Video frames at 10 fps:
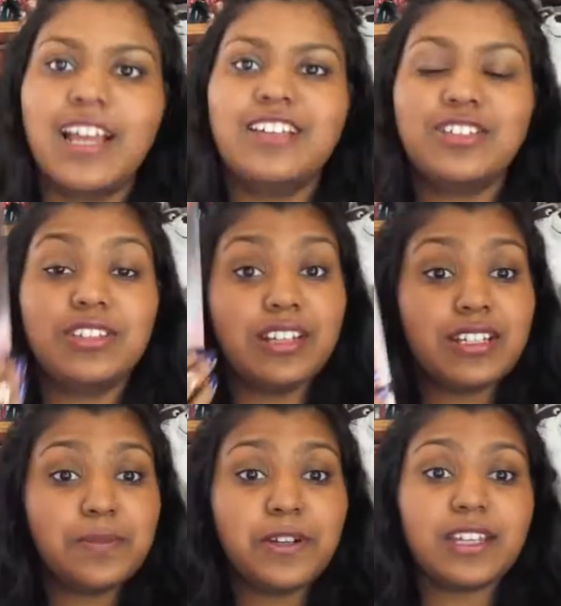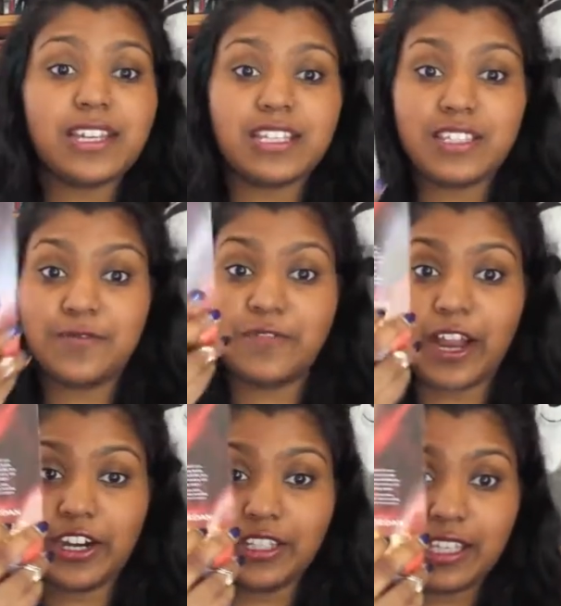So the next book is
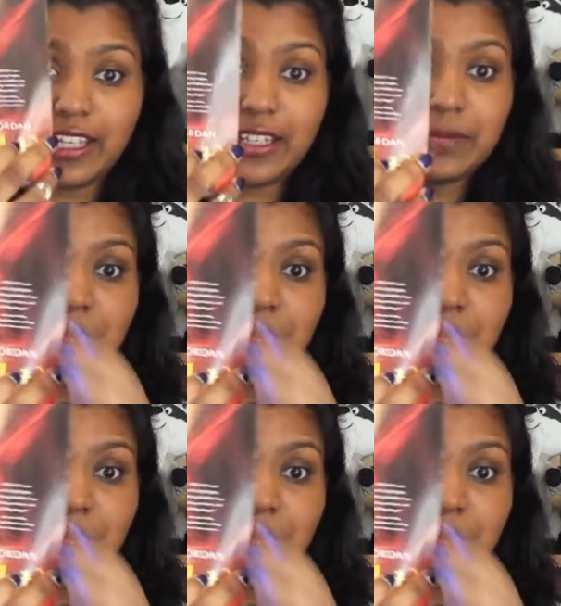Firelight